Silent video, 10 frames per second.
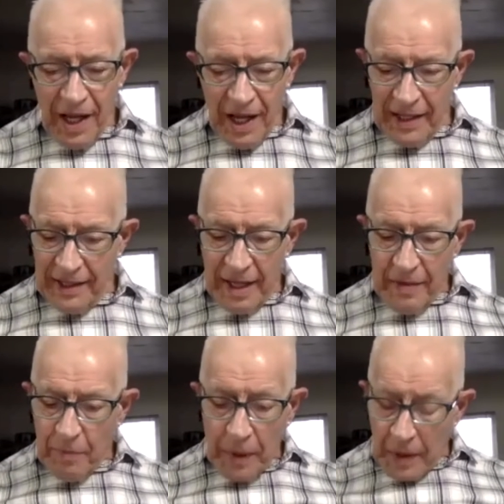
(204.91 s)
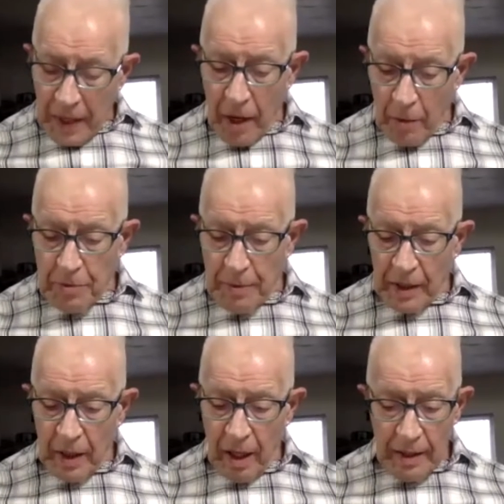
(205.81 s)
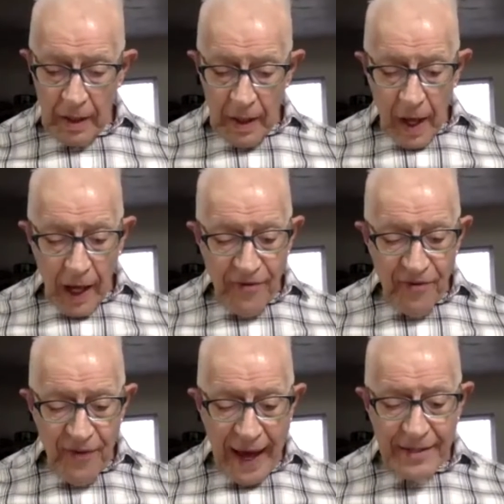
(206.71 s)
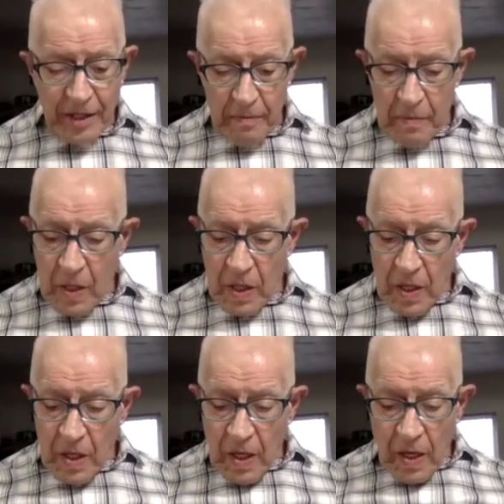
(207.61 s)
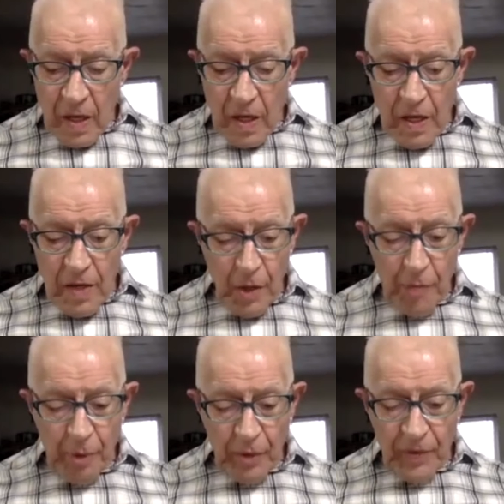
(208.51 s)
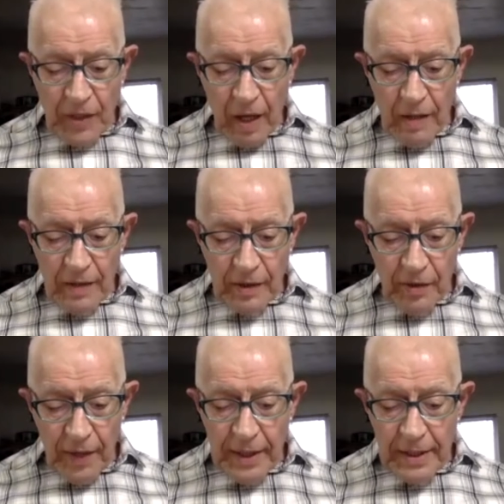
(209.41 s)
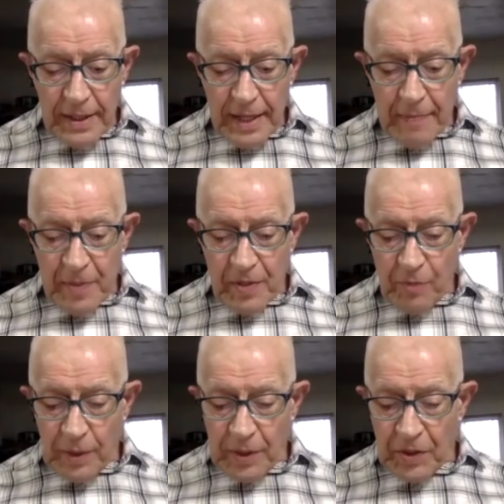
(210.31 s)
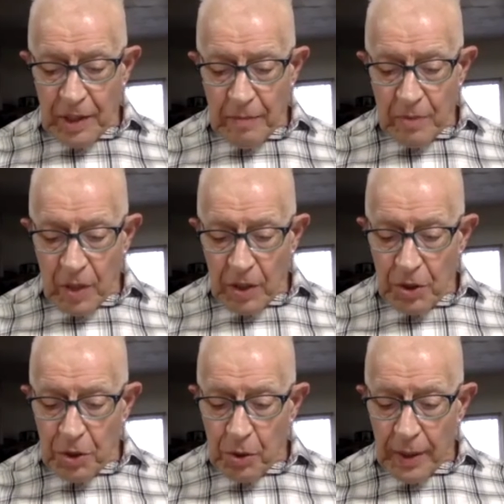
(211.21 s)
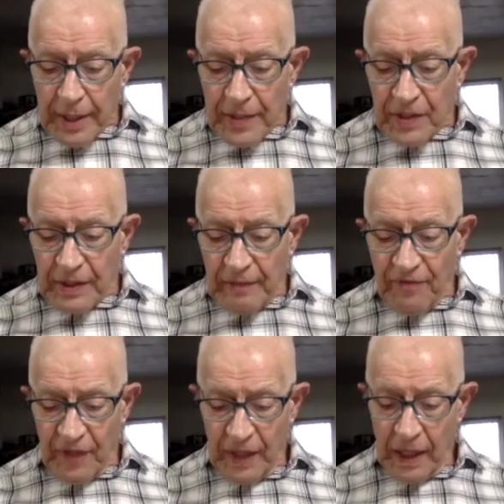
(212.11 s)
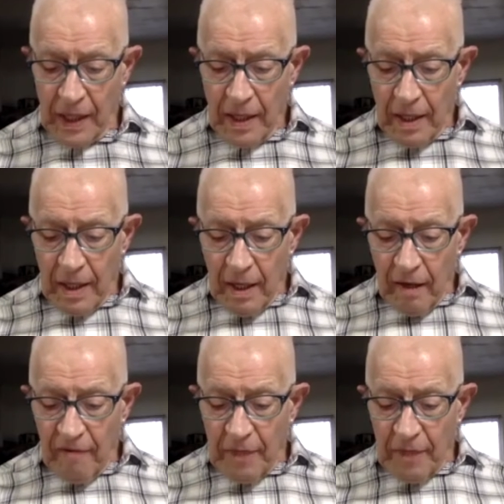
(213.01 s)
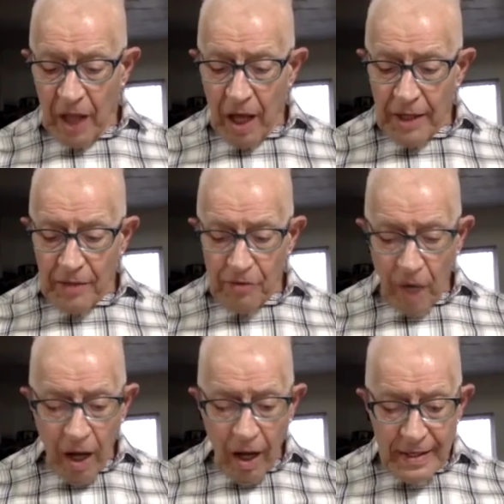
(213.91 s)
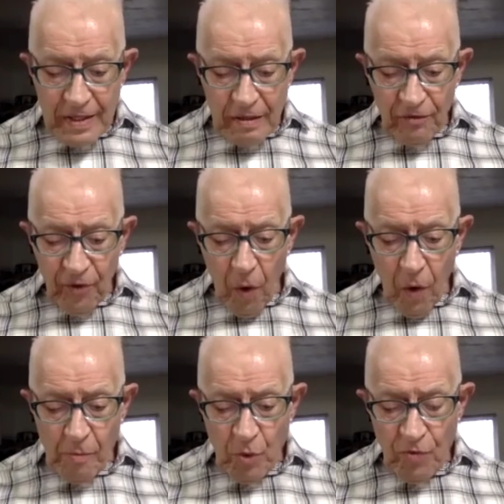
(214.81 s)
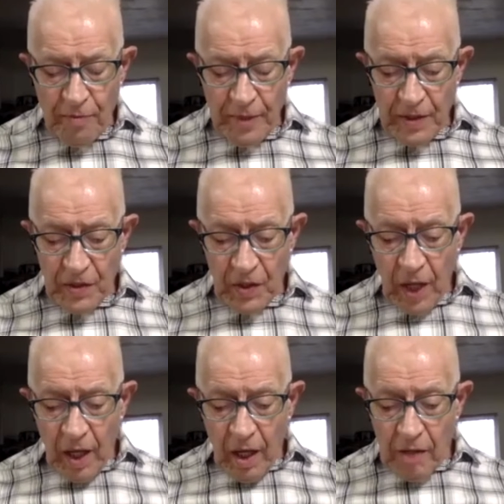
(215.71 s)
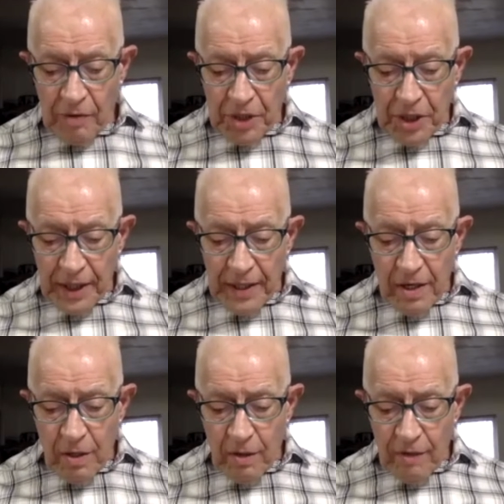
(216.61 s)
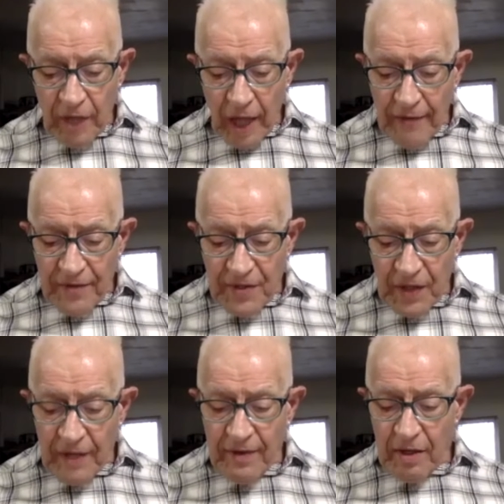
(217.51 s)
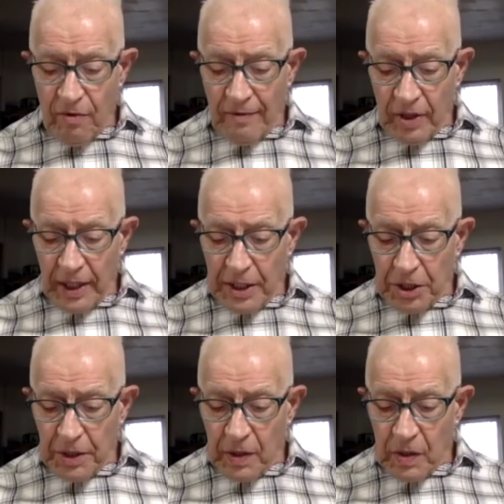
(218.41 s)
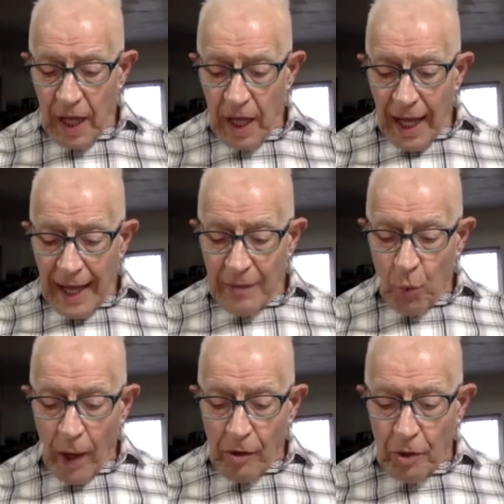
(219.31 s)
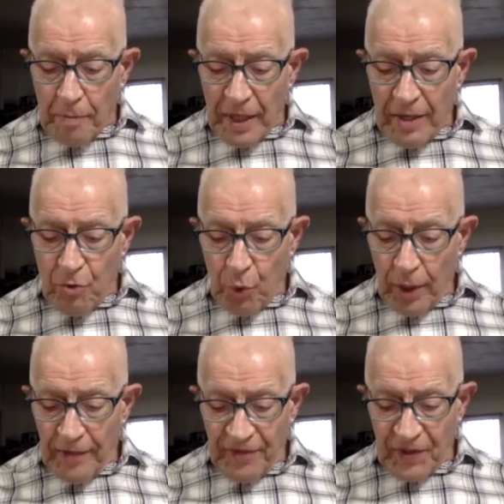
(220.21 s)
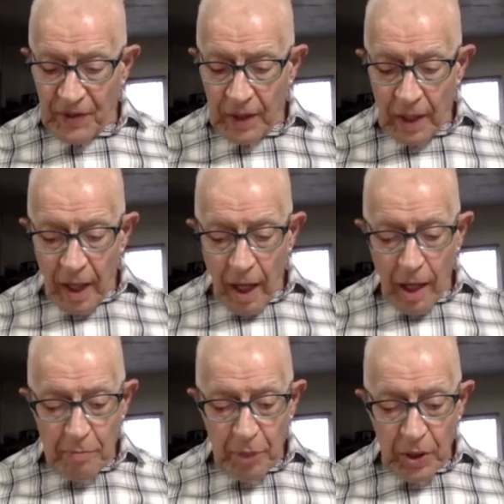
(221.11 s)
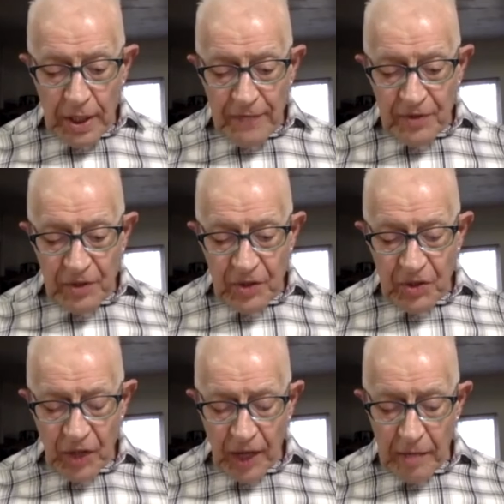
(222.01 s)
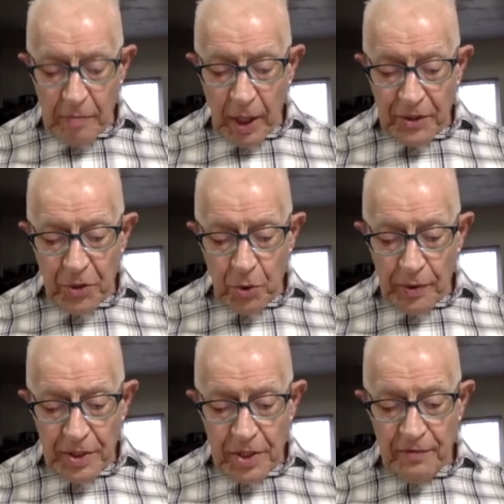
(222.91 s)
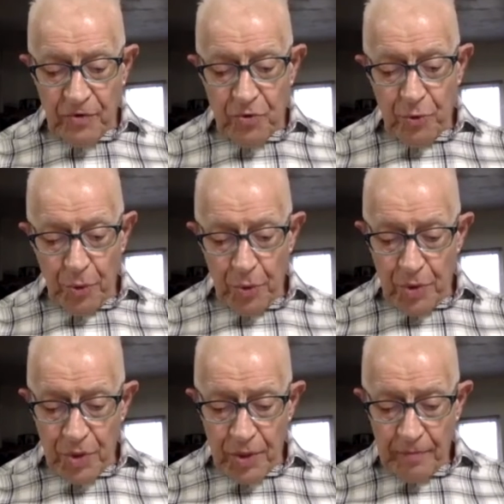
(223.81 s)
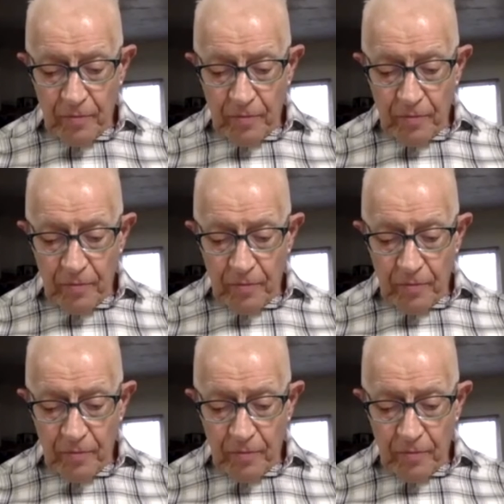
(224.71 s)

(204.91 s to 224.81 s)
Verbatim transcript: And it really helps me a lot. I fathom in her book the consecrated depths of what seems a joyous symphony of melodic rise and fall movements, a crescendo of life-saving revelations and welcoming riffs on beliefs sustained by curative truths.